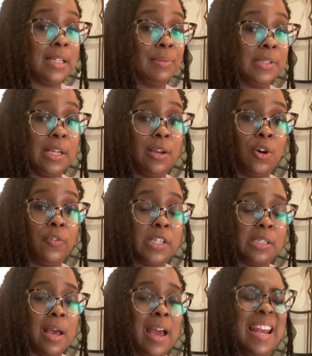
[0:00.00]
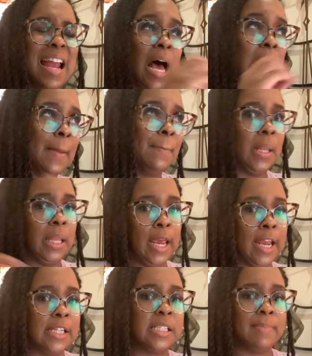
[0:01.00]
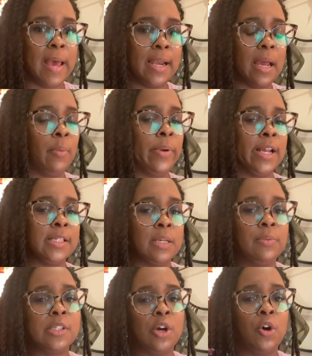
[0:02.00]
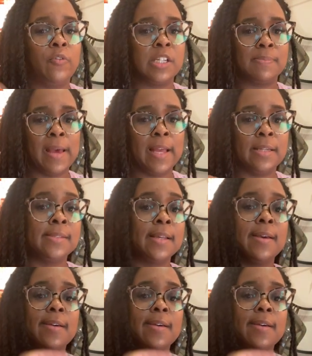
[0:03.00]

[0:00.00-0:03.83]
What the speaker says: That was an unplanned spend. I would not say it was an overspend.